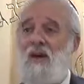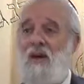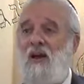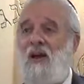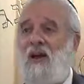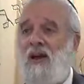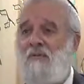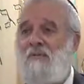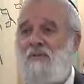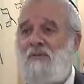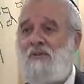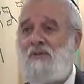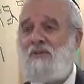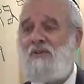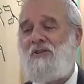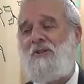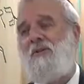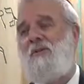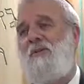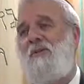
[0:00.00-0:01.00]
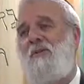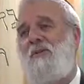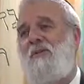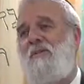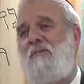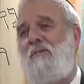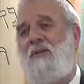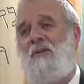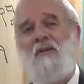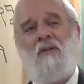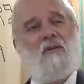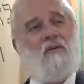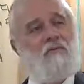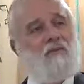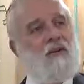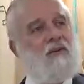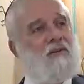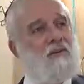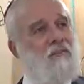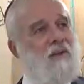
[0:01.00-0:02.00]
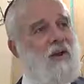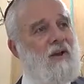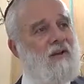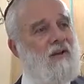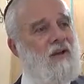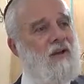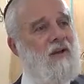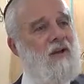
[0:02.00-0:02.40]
in a high position, he wouldn't have felt the pain.